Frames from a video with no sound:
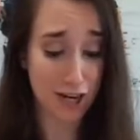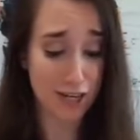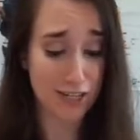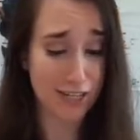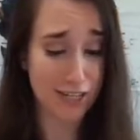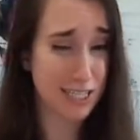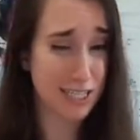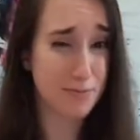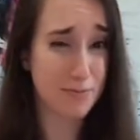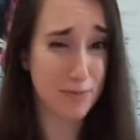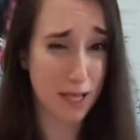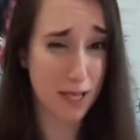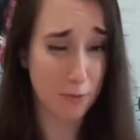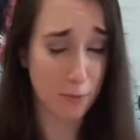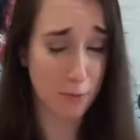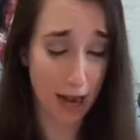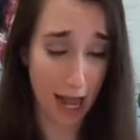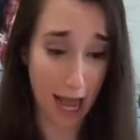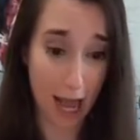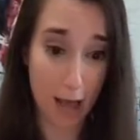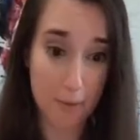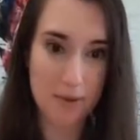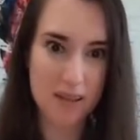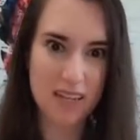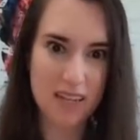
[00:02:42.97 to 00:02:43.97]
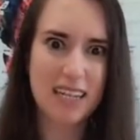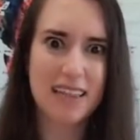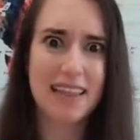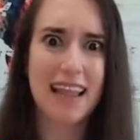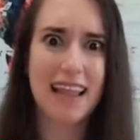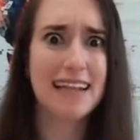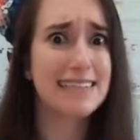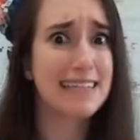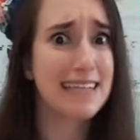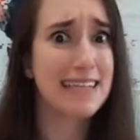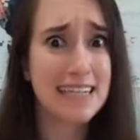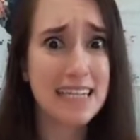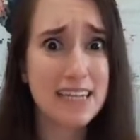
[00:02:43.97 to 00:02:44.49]
tried to explain what happened, and
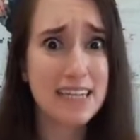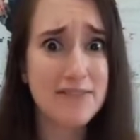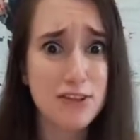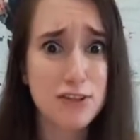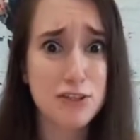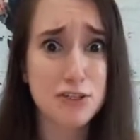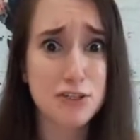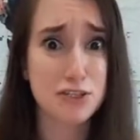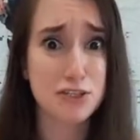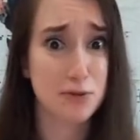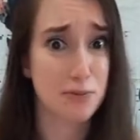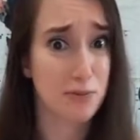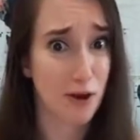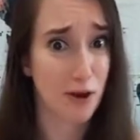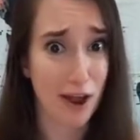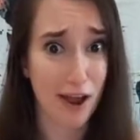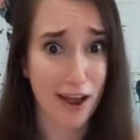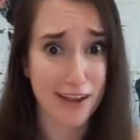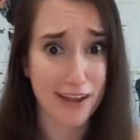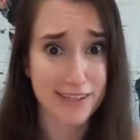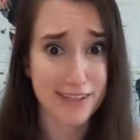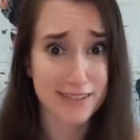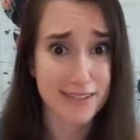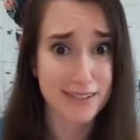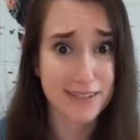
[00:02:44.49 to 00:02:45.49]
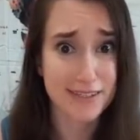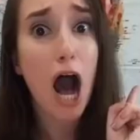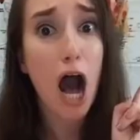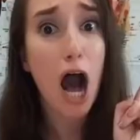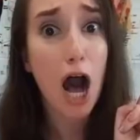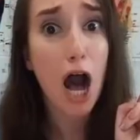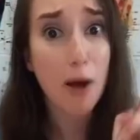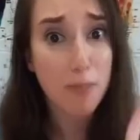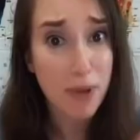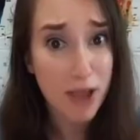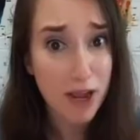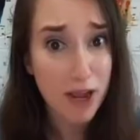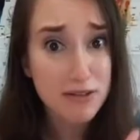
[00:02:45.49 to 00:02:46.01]
they didn't even look surprised.
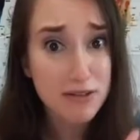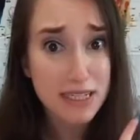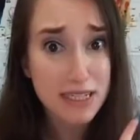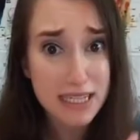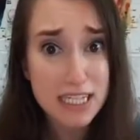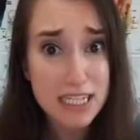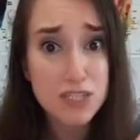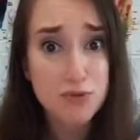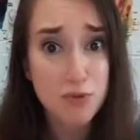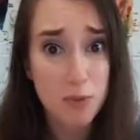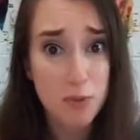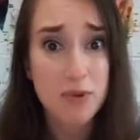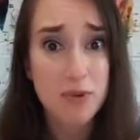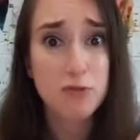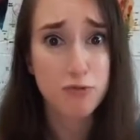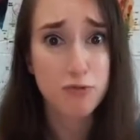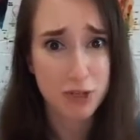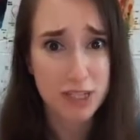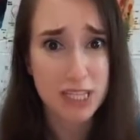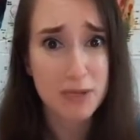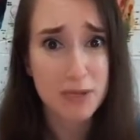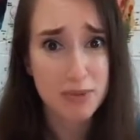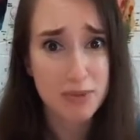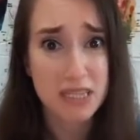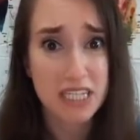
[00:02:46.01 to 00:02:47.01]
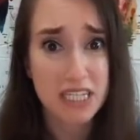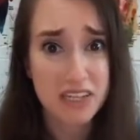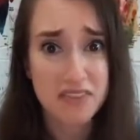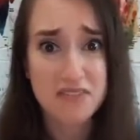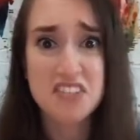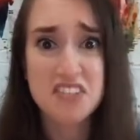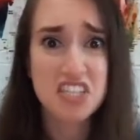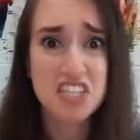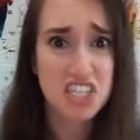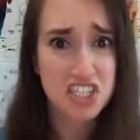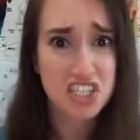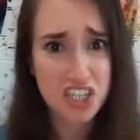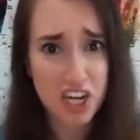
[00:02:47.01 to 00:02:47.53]
Apparently, this woman really
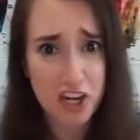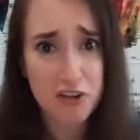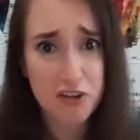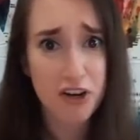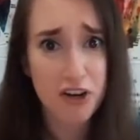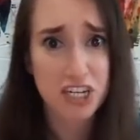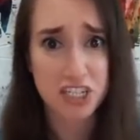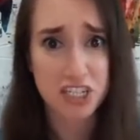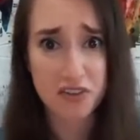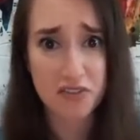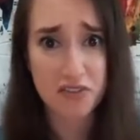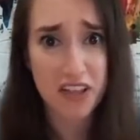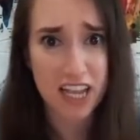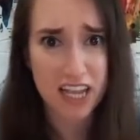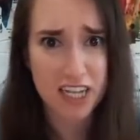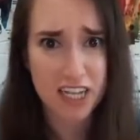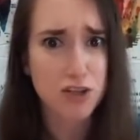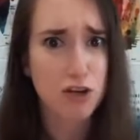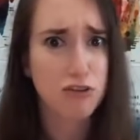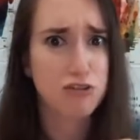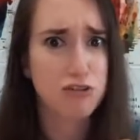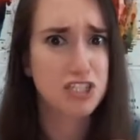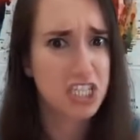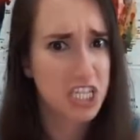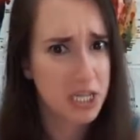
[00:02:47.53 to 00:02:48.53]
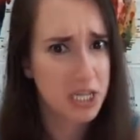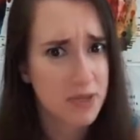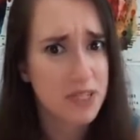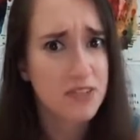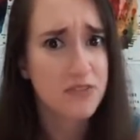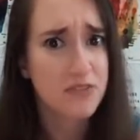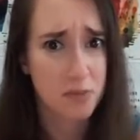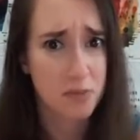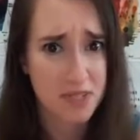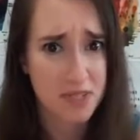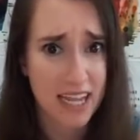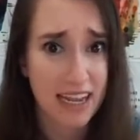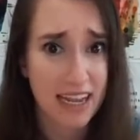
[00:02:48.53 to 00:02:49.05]
believes this generation of kids are
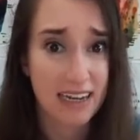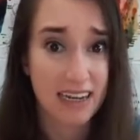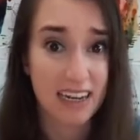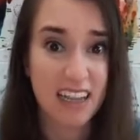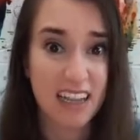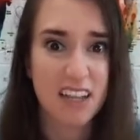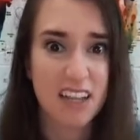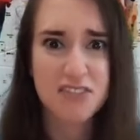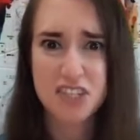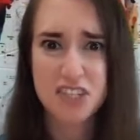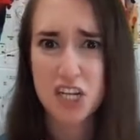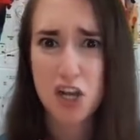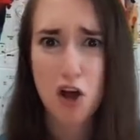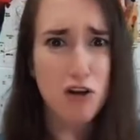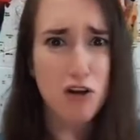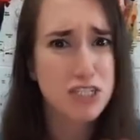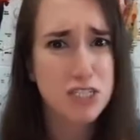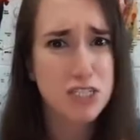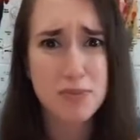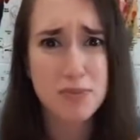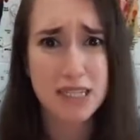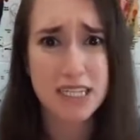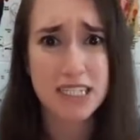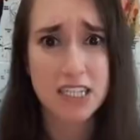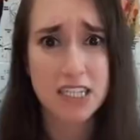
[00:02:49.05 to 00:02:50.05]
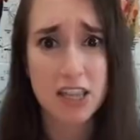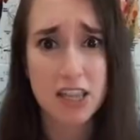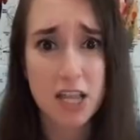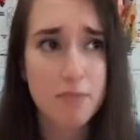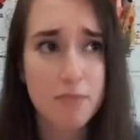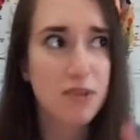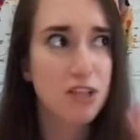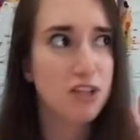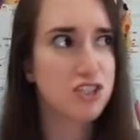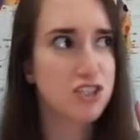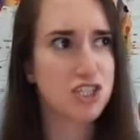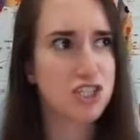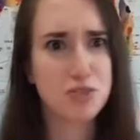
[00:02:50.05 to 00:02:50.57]
demons from Satan, and if she calls the police on
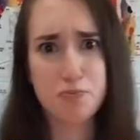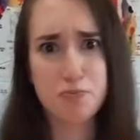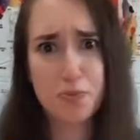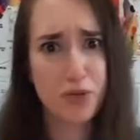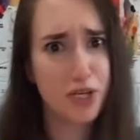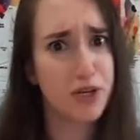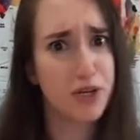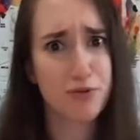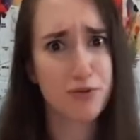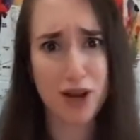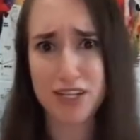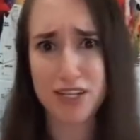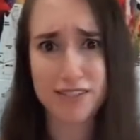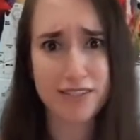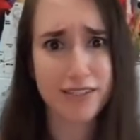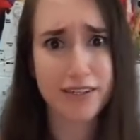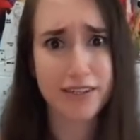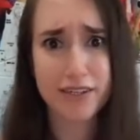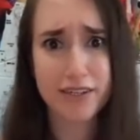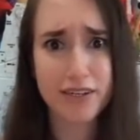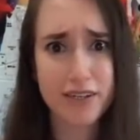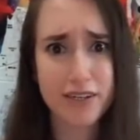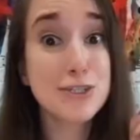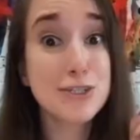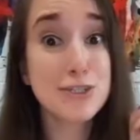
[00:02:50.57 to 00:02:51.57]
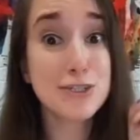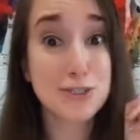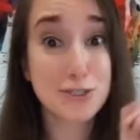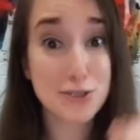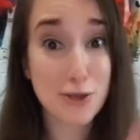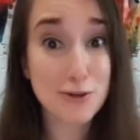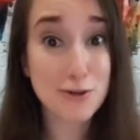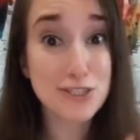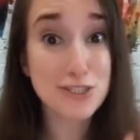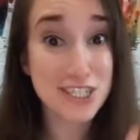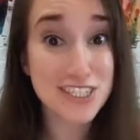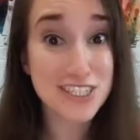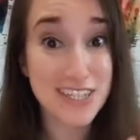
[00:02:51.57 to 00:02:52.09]
them, they'll just be arrested.
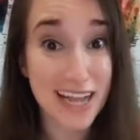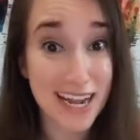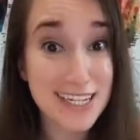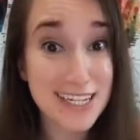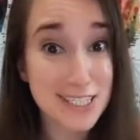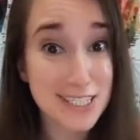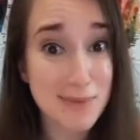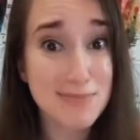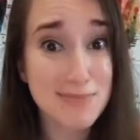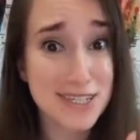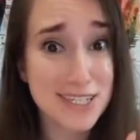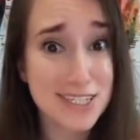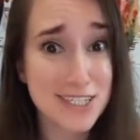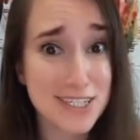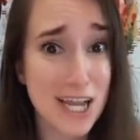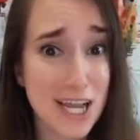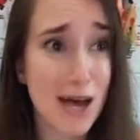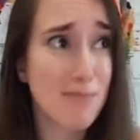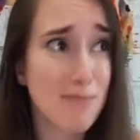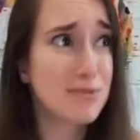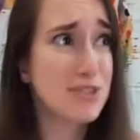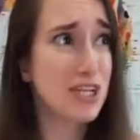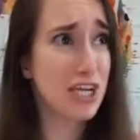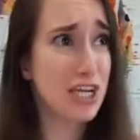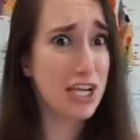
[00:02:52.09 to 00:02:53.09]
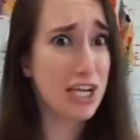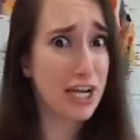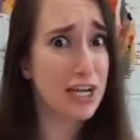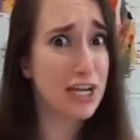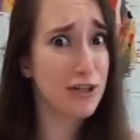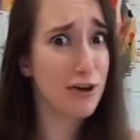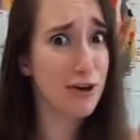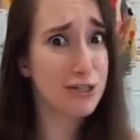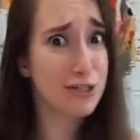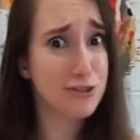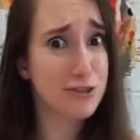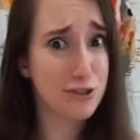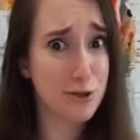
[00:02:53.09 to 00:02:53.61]
So she signs up to sub to get a
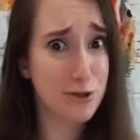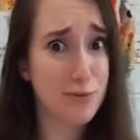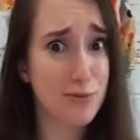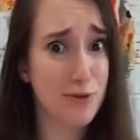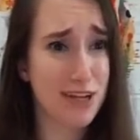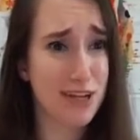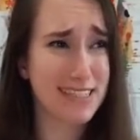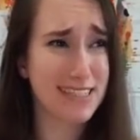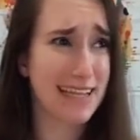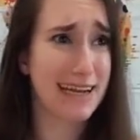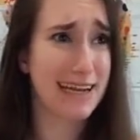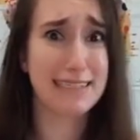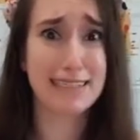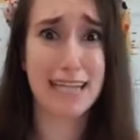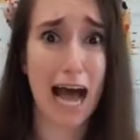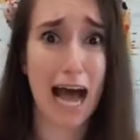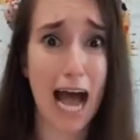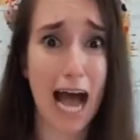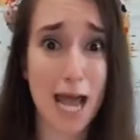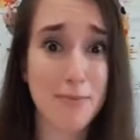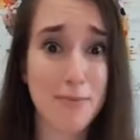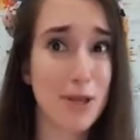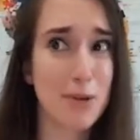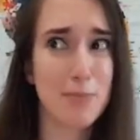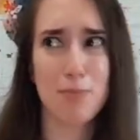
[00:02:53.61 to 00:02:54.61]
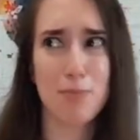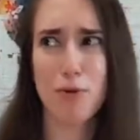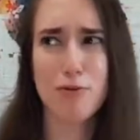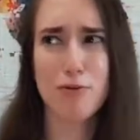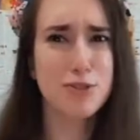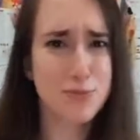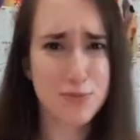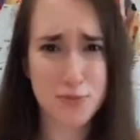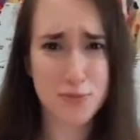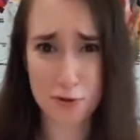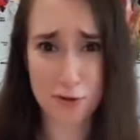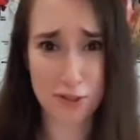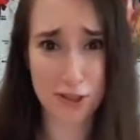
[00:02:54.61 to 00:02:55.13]
large group arrested at a time and
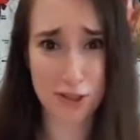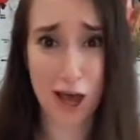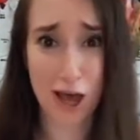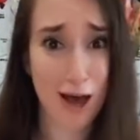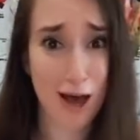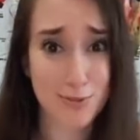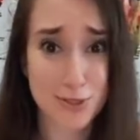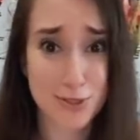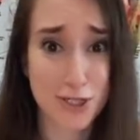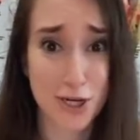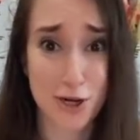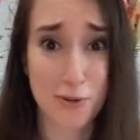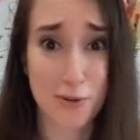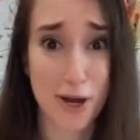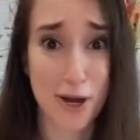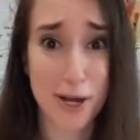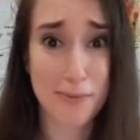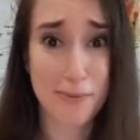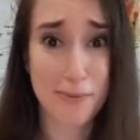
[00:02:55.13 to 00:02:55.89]
bolt before the cops show